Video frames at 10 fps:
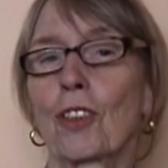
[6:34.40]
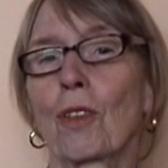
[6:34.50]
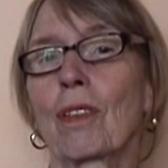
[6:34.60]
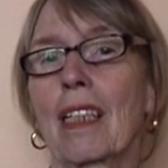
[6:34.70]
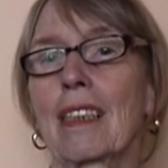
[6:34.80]

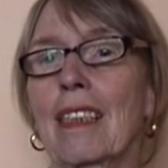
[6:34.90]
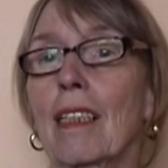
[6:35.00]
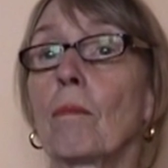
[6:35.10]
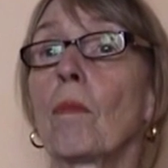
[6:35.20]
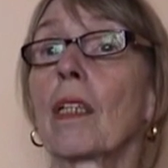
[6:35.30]
so there
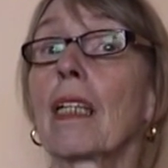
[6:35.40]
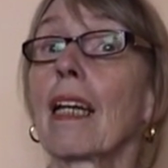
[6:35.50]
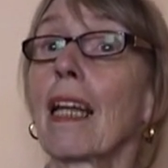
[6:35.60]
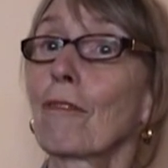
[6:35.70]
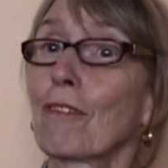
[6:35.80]
is money
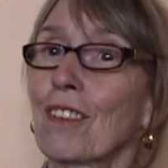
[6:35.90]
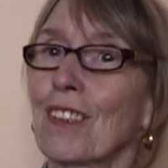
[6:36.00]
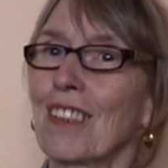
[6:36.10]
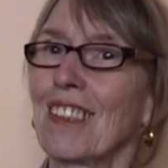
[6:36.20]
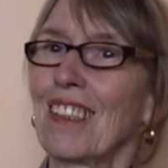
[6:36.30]

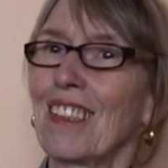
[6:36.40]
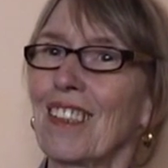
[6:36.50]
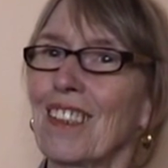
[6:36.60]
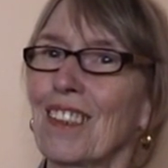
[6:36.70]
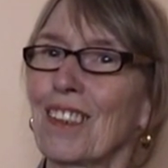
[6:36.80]
left
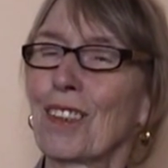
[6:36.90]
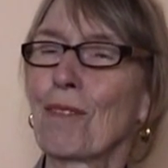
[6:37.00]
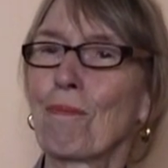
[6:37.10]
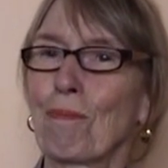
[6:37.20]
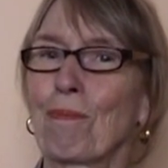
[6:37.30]

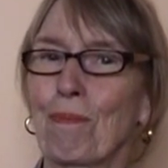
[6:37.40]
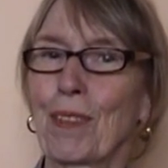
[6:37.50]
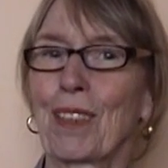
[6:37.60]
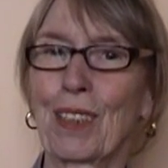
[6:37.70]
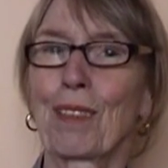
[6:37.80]
to
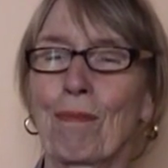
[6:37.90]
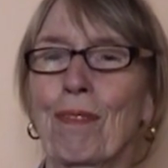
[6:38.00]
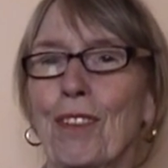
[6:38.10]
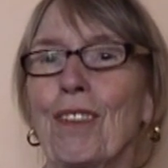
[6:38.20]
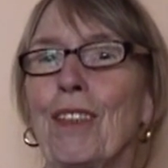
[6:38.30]

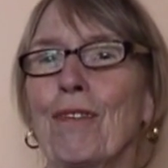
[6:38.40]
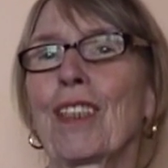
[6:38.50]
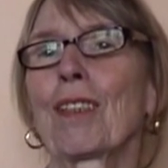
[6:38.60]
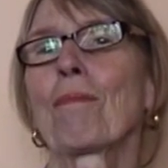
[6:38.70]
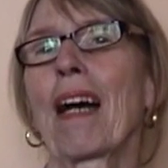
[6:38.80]
leave
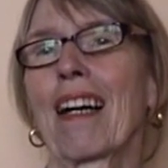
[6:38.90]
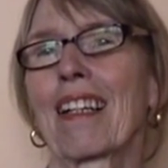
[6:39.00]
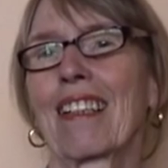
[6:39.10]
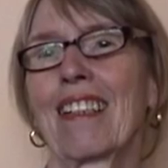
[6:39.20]
in the bank.